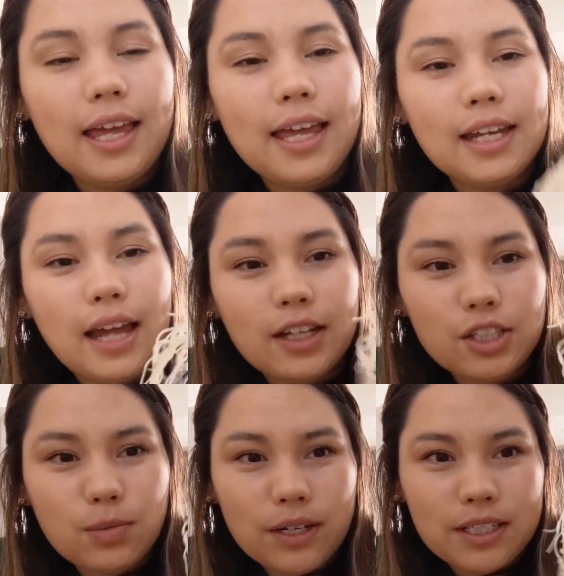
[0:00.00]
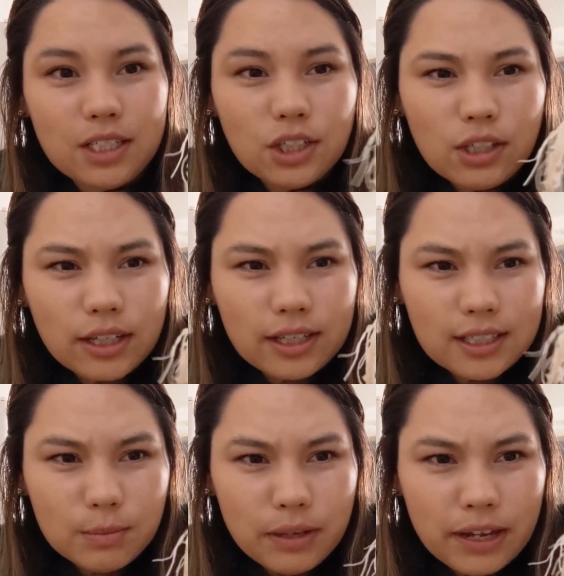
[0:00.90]
And I just want us to look at
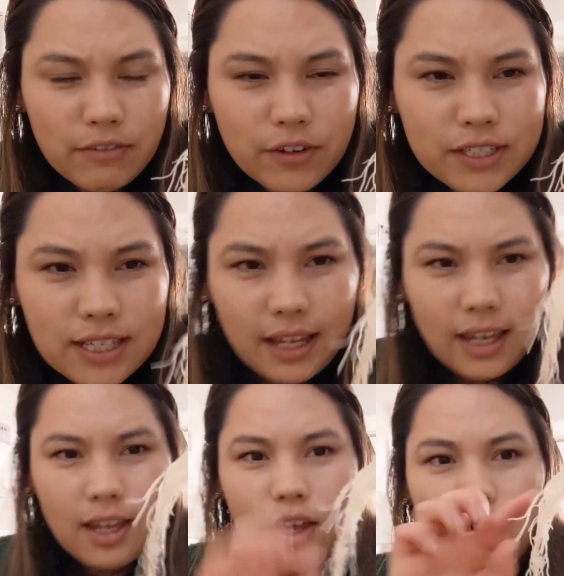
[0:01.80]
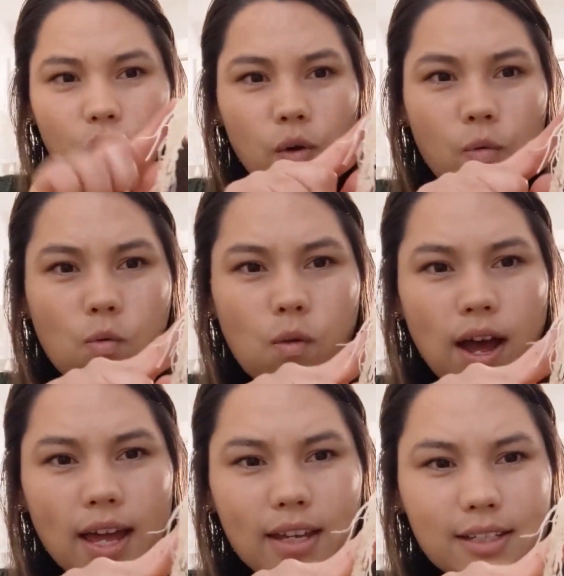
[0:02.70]
this plant for a second.
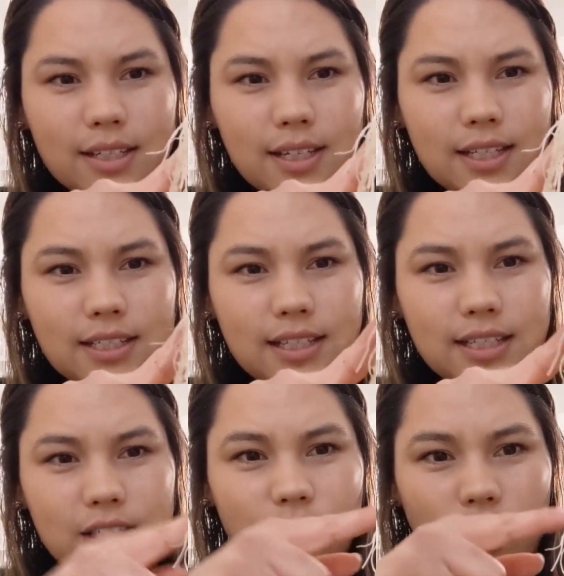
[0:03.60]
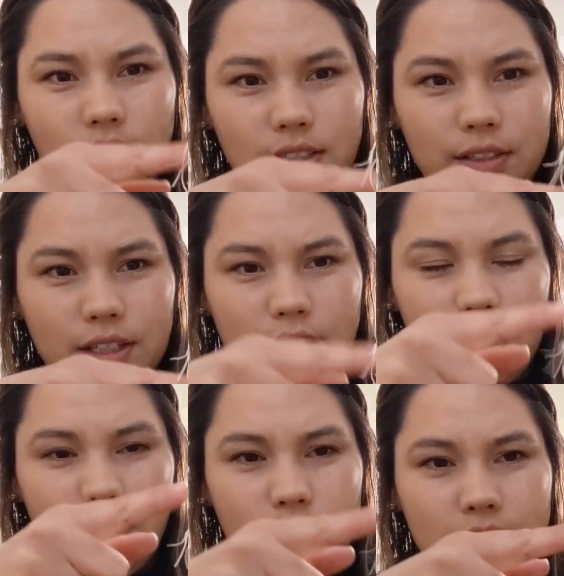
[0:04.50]
What is this called? Can
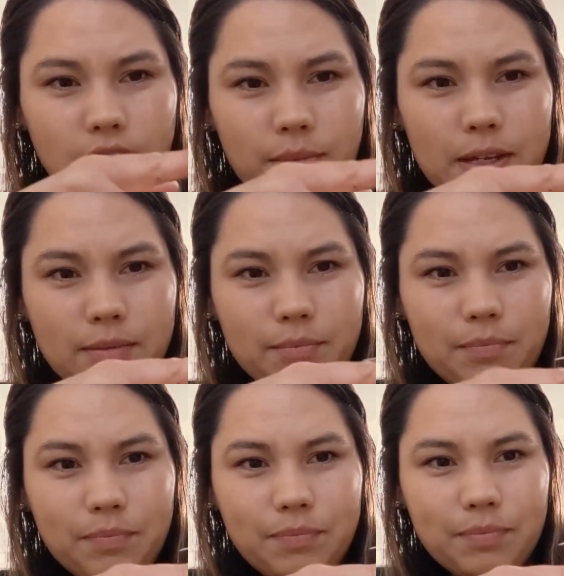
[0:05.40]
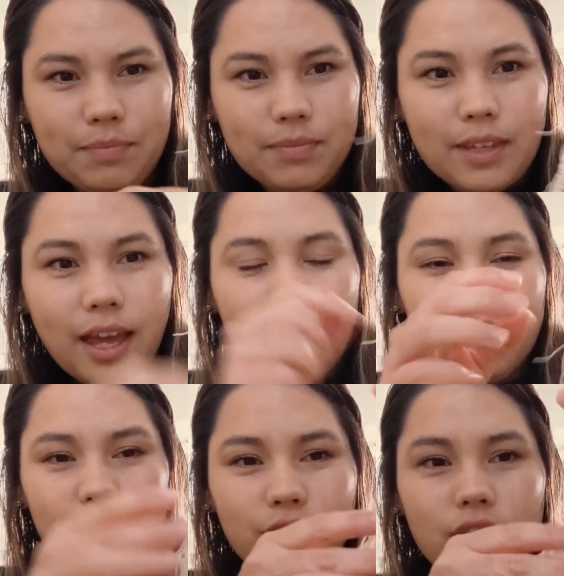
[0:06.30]
anyone tell me? Yeah,
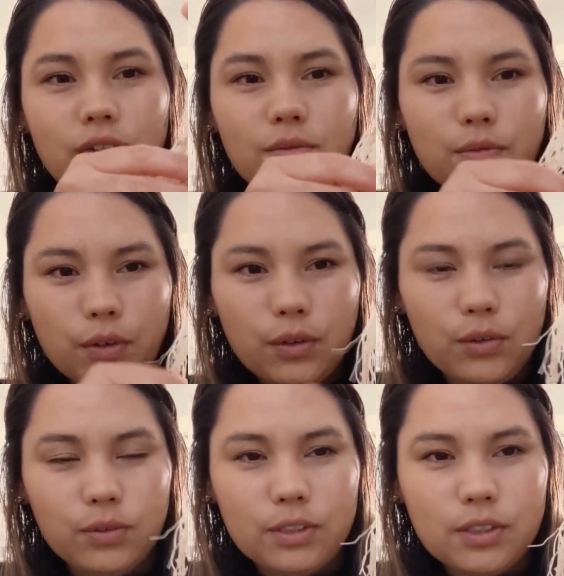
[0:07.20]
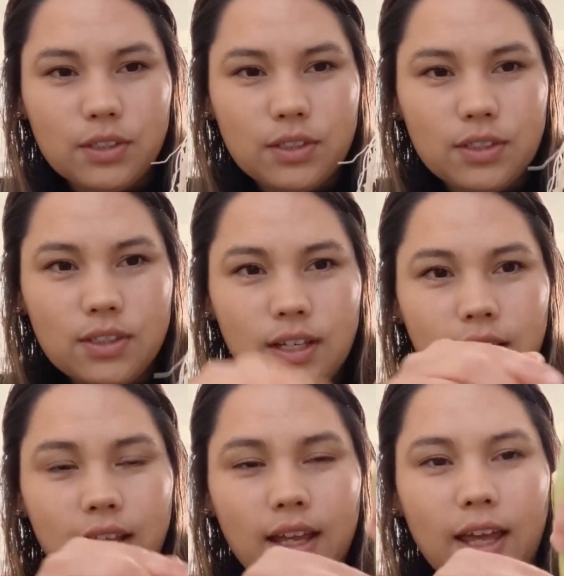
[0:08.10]
these are the roots.
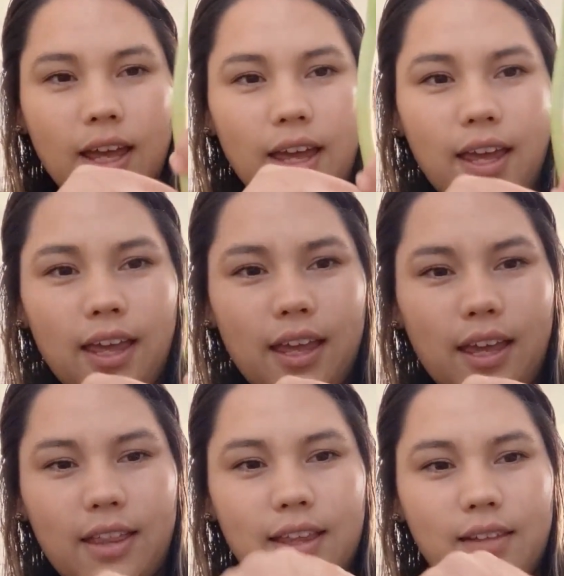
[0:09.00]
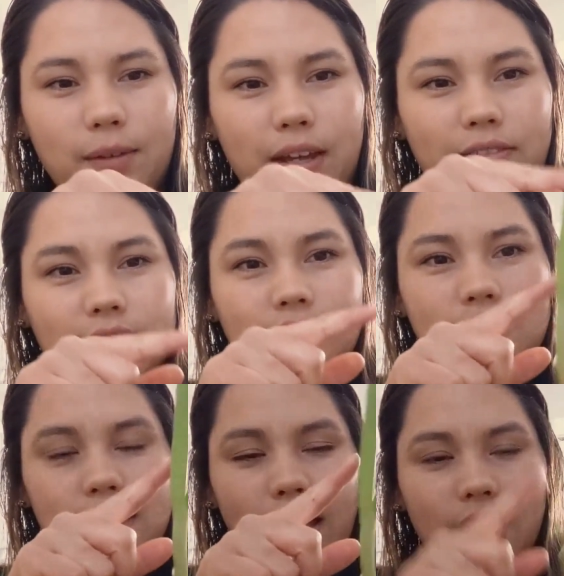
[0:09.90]
And then we have the
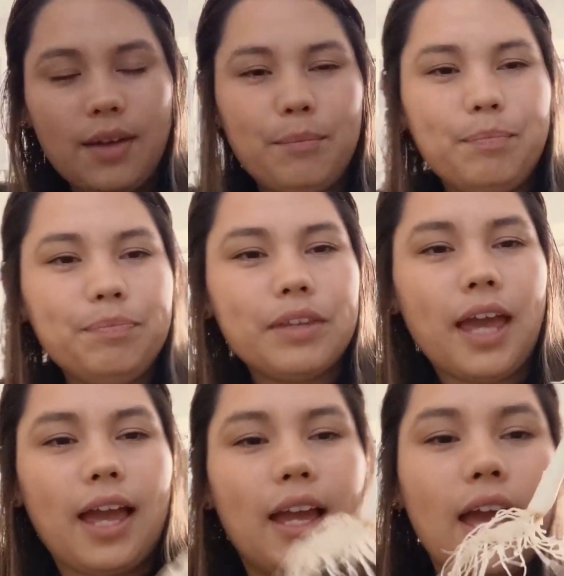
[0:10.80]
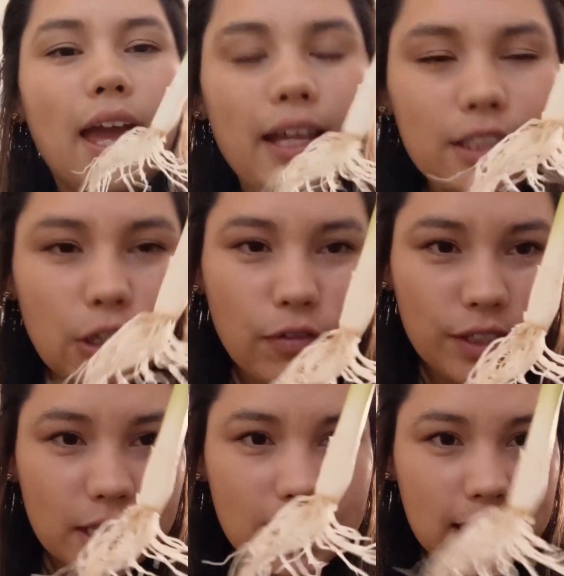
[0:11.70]
stem. Okay, and so
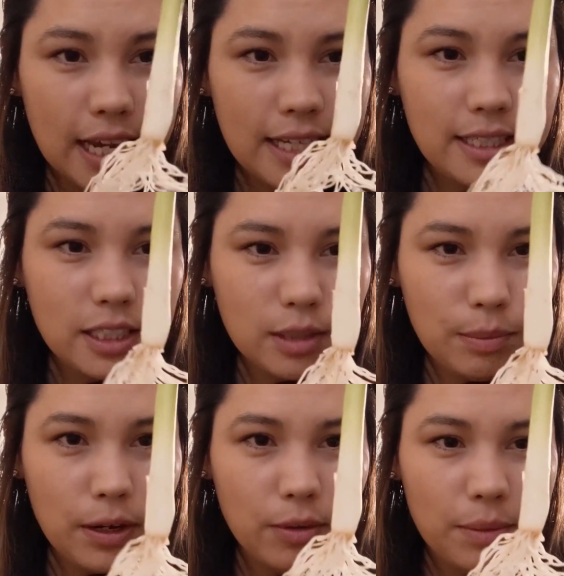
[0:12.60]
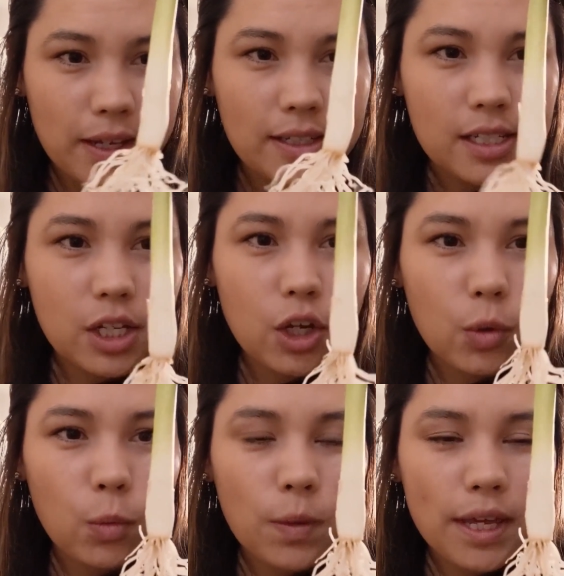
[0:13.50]
for today's experiment,
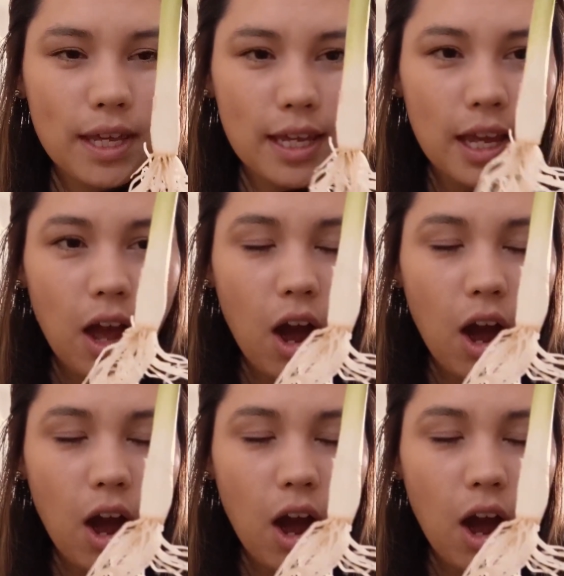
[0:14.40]
we